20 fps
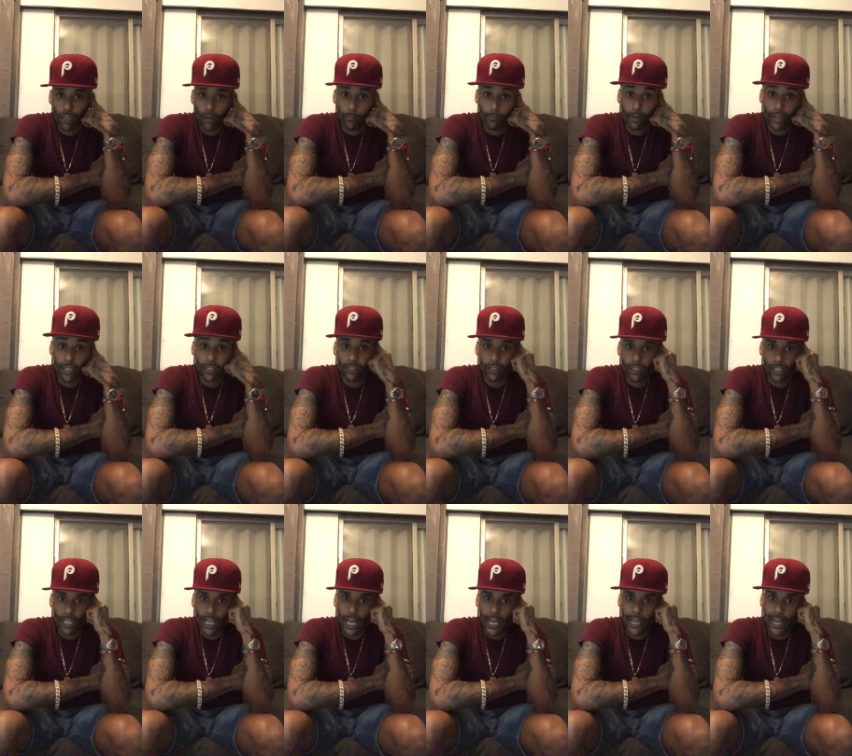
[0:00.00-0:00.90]

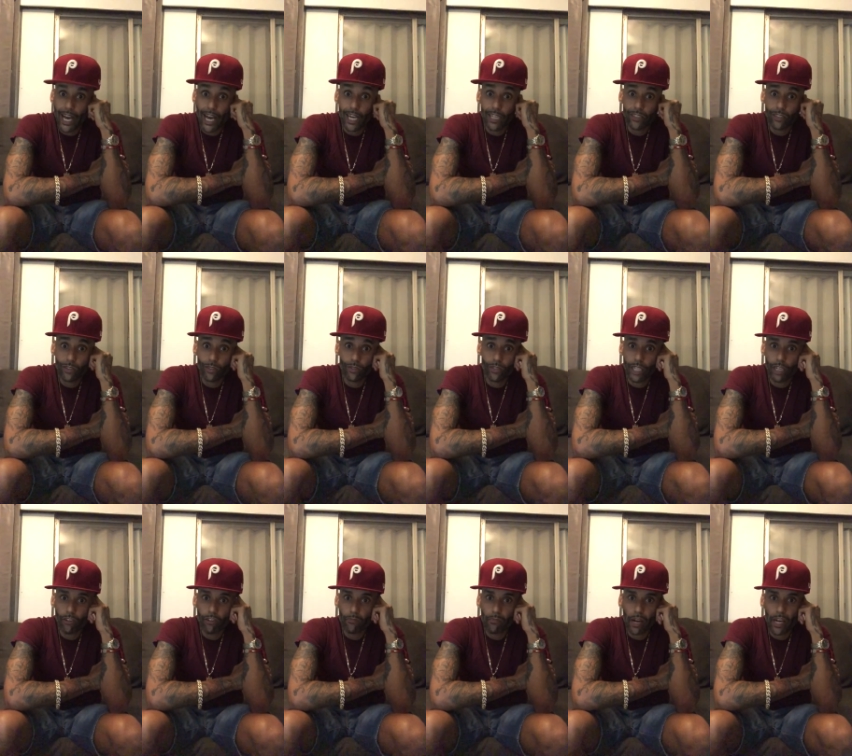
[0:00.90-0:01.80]
Opinions are like assholes.
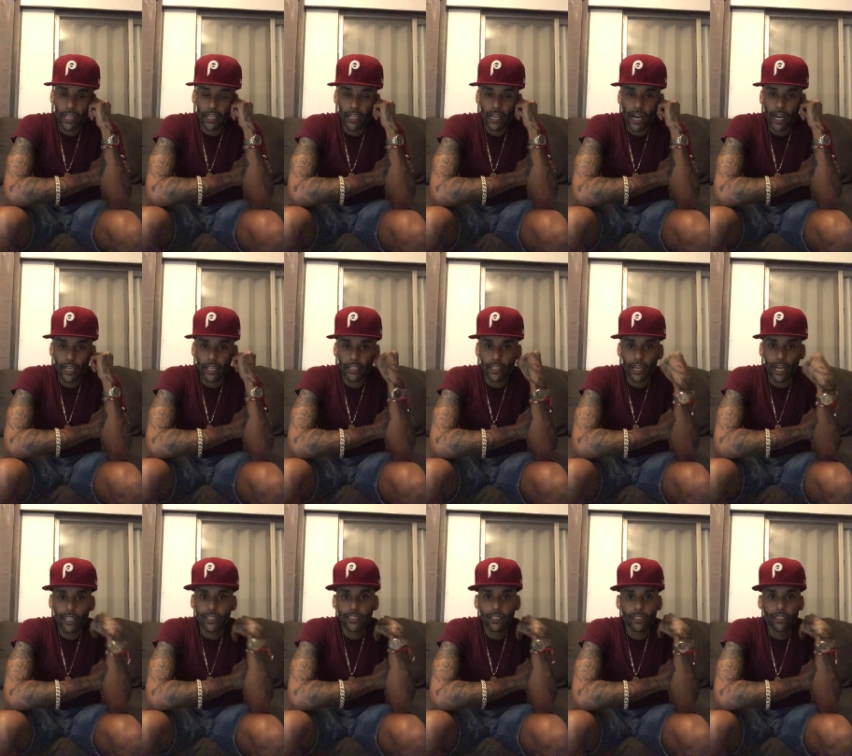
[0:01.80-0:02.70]
Everybody got it.
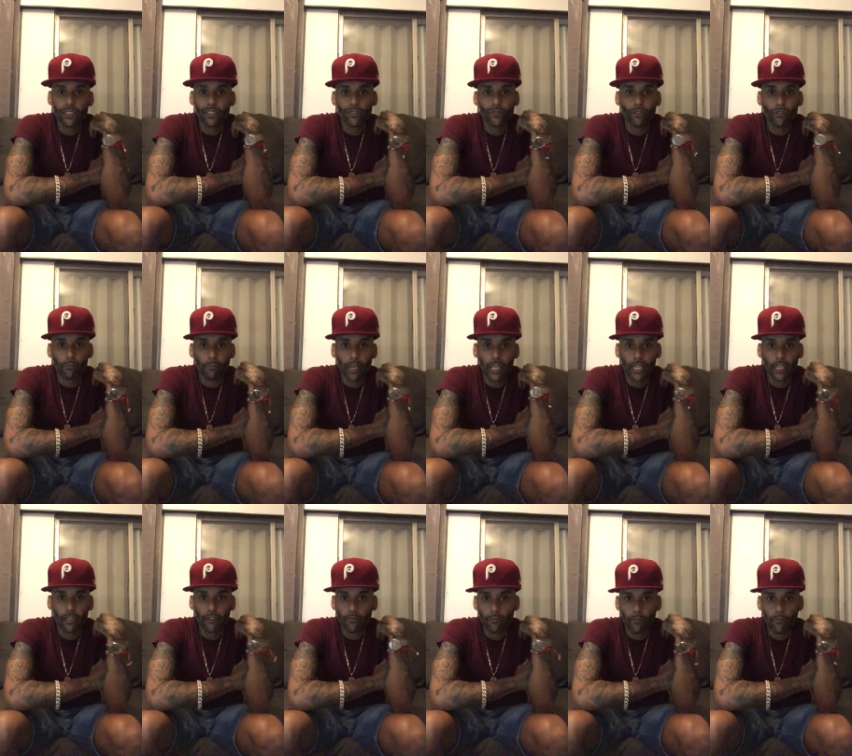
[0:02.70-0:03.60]
I did this for
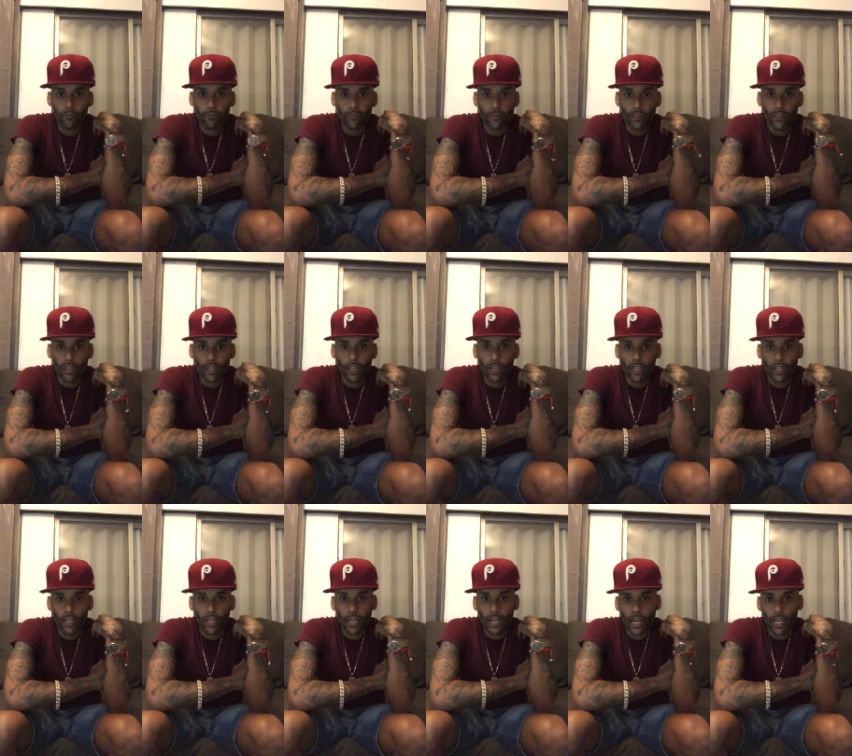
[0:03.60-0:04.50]
me.
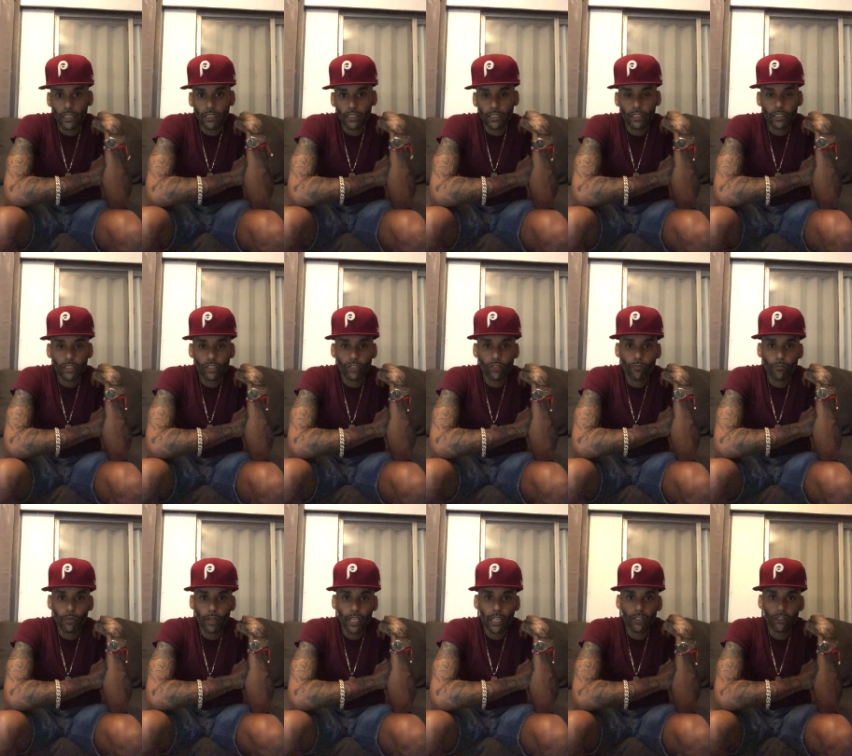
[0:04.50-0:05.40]
I did this for
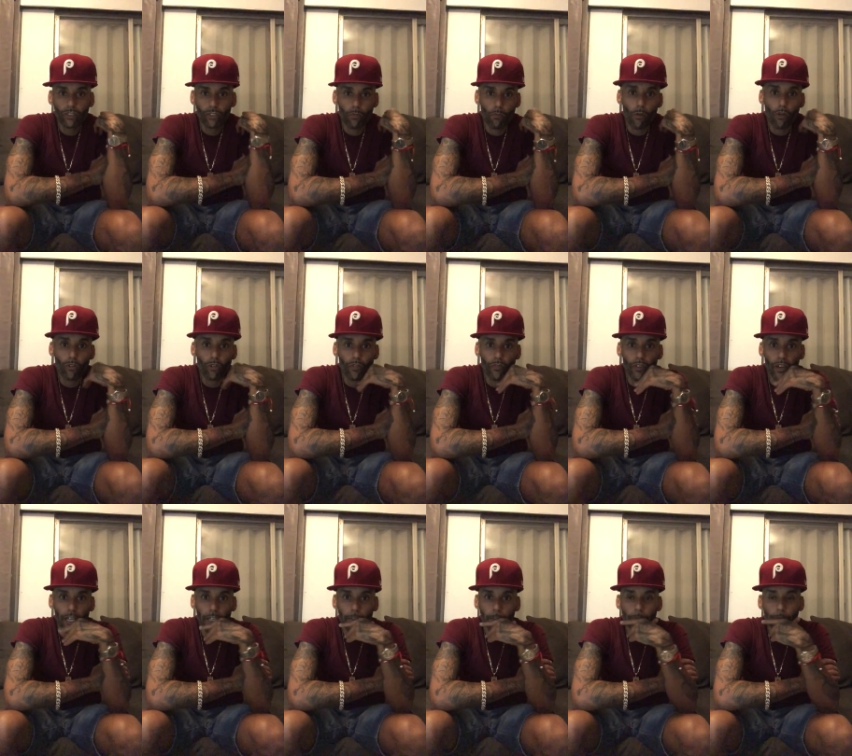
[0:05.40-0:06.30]
me and to
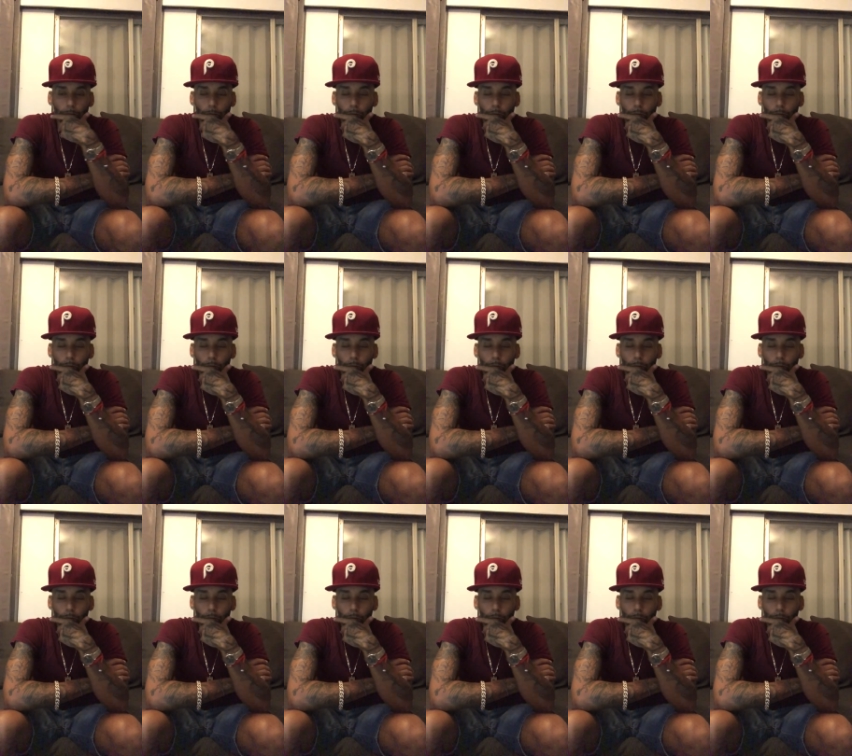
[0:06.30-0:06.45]
motivate.